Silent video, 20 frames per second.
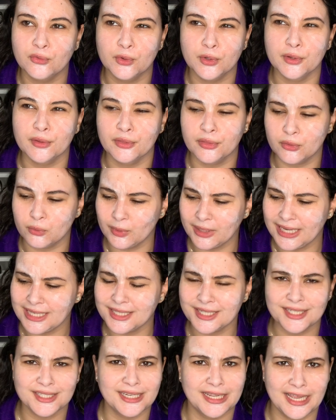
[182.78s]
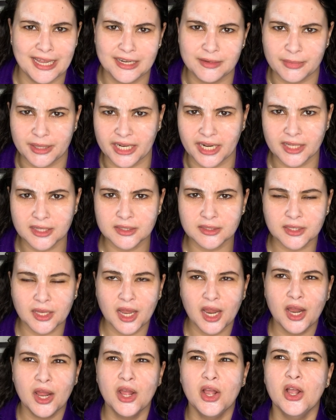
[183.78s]
for three to 10 minutes.
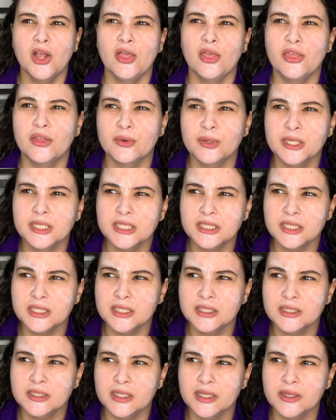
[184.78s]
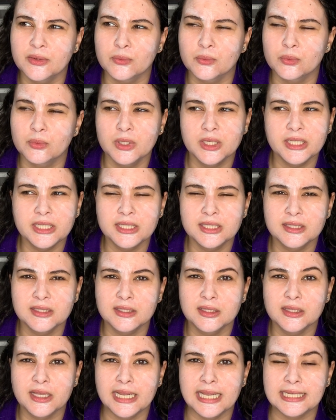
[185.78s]
There is this like really
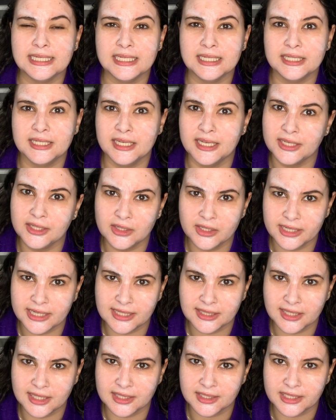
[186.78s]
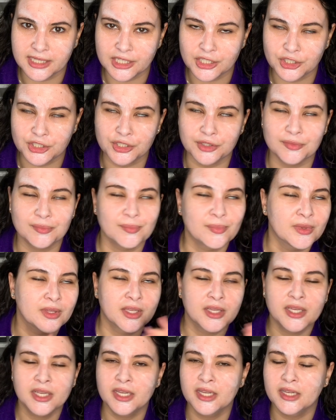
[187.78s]
slight tingling sensation.
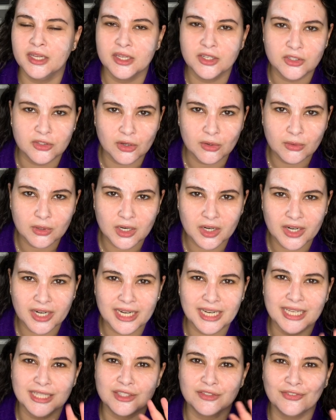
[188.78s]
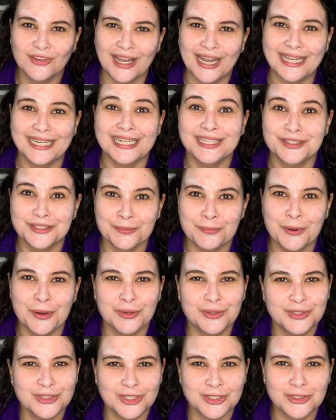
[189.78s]
Don't worry, it's fine. It's
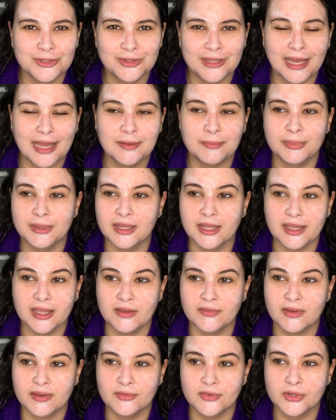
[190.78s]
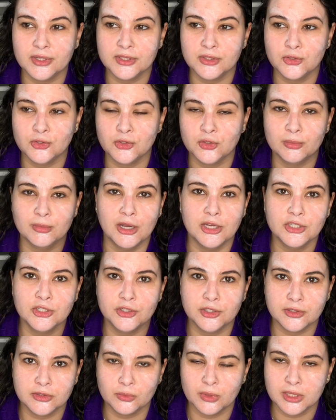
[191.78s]
supposed to do that, but like if ever it's too
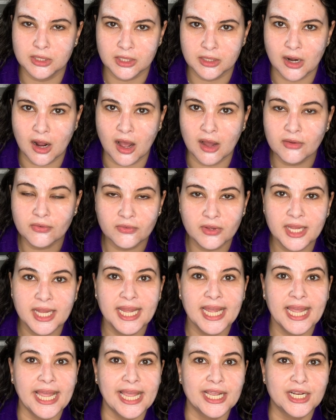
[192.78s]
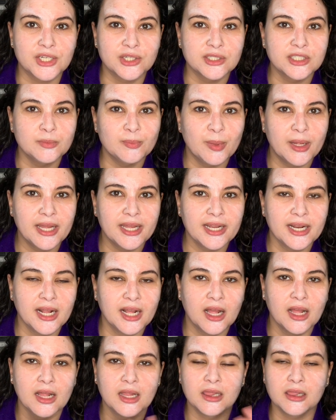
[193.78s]
much, just rinse it off. And just
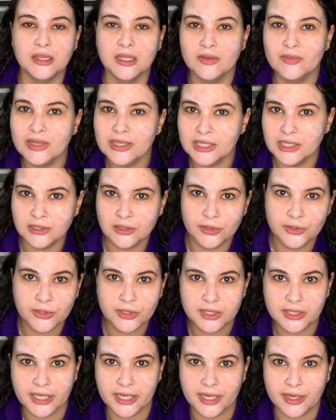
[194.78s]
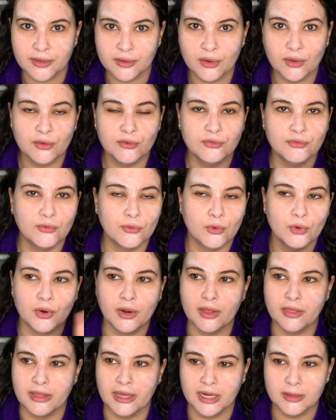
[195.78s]
by leaving this on your skin
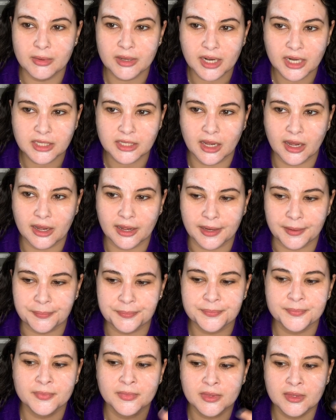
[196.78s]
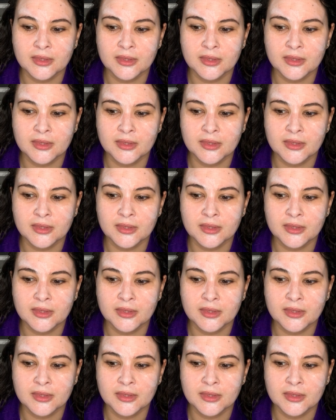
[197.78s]
for that amount of time,